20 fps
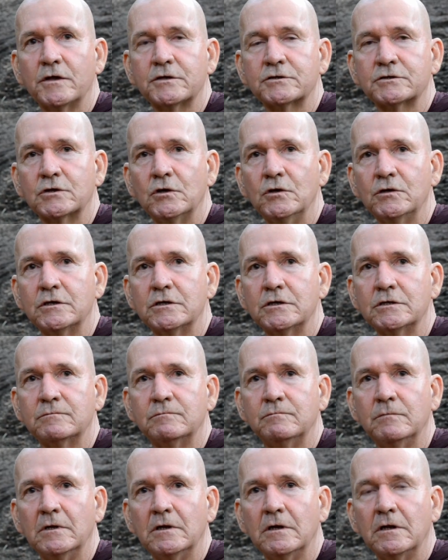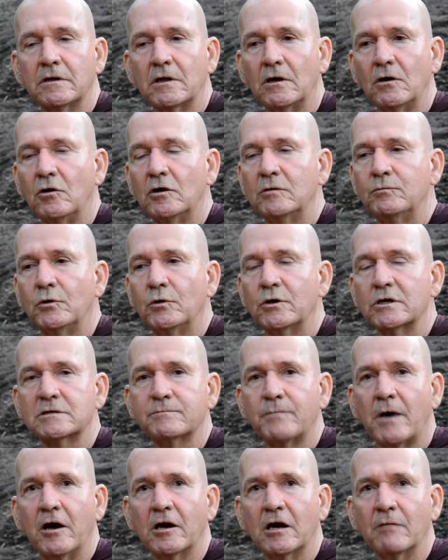all the suttas the Lord Buddha
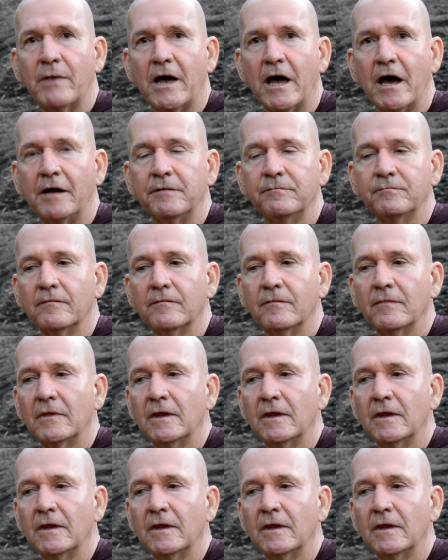spoke about,